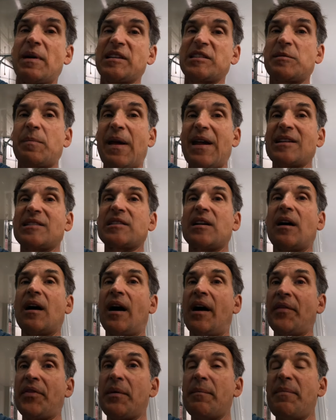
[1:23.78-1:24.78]
my space
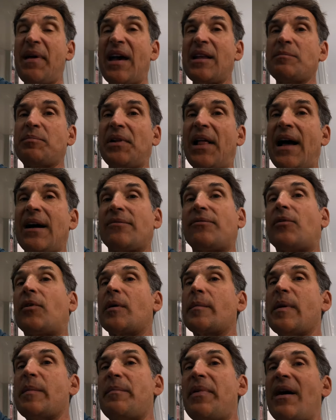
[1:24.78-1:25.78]
on the bed
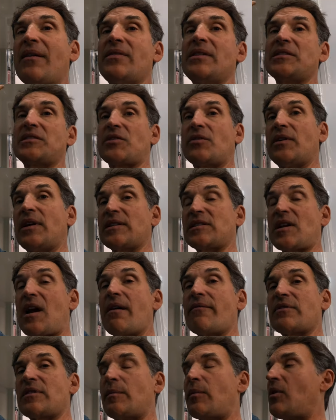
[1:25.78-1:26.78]
platform above it, so that's
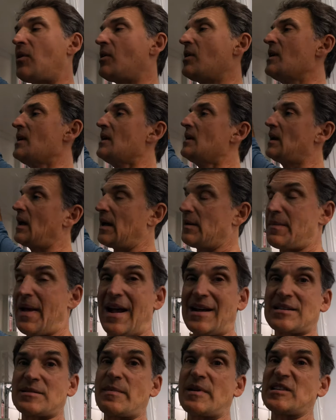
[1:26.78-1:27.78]
comfortable, and
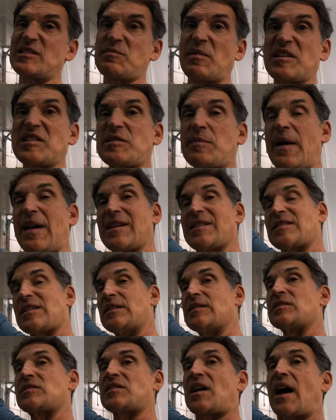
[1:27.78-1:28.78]
maximizes my space
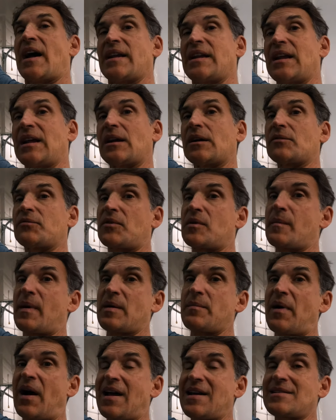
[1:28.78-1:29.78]
inside here for
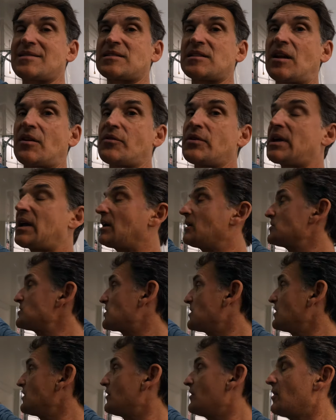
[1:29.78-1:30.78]
my bikes and other gear.
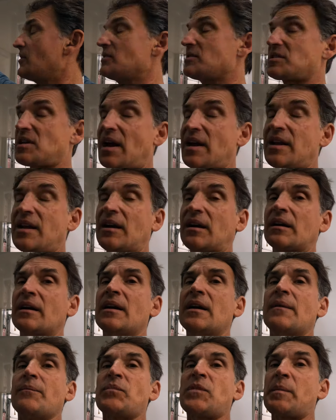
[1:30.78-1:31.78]
It's going to go inside here.
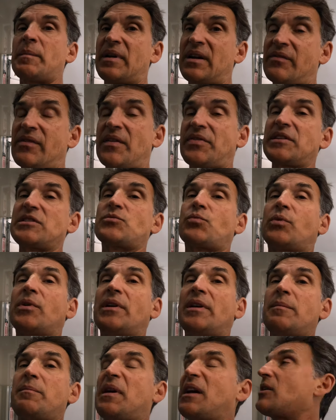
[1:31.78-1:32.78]
But I've got these
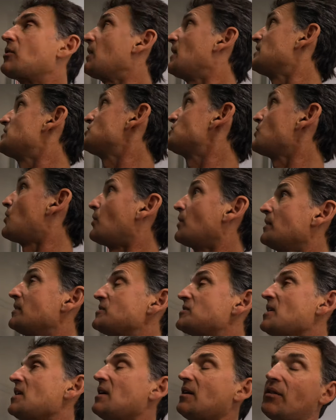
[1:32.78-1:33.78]
really big garage
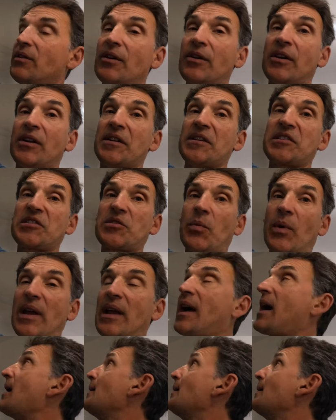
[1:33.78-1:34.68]
doors. They're going to swing